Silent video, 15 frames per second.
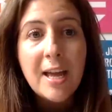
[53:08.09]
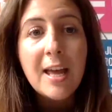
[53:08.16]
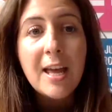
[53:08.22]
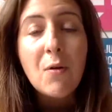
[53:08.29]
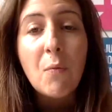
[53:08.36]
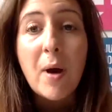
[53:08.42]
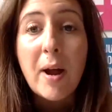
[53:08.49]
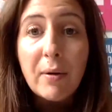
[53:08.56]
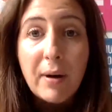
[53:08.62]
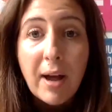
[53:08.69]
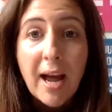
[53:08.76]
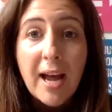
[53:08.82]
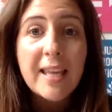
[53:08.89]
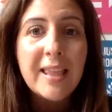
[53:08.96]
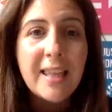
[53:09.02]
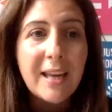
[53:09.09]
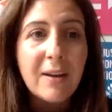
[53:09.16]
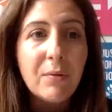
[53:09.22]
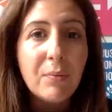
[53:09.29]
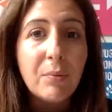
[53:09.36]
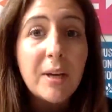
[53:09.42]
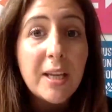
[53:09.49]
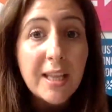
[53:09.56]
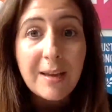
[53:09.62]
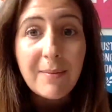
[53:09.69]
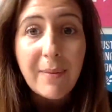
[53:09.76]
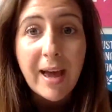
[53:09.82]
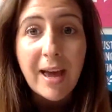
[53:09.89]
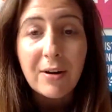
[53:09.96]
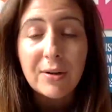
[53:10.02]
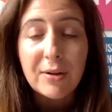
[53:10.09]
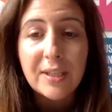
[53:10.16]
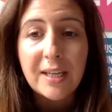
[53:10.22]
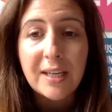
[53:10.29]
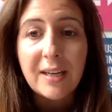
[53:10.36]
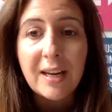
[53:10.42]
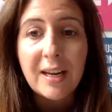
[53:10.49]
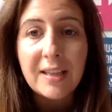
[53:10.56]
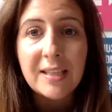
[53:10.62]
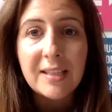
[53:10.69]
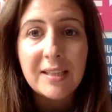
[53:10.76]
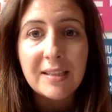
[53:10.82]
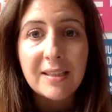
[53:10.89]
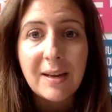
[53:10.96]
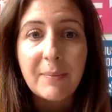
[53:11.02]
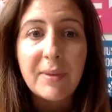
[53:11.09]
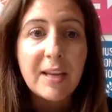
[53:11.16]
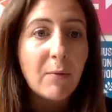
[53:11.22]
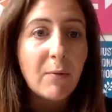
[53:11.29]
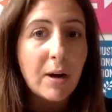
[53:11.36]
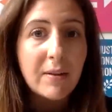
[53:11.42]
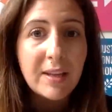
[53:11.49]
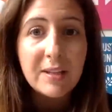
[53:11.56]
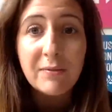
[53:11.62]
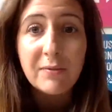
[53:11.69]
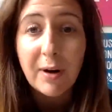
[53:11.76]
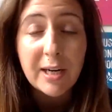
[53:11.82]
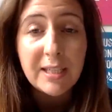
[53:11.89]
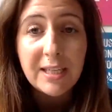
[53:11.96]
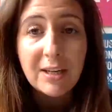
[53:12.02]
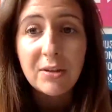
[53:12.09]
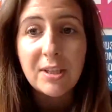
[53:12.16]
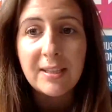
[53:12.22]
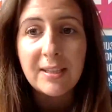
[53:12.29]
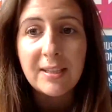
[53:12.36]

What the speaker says: What I think really matters, and this is something that's very dear to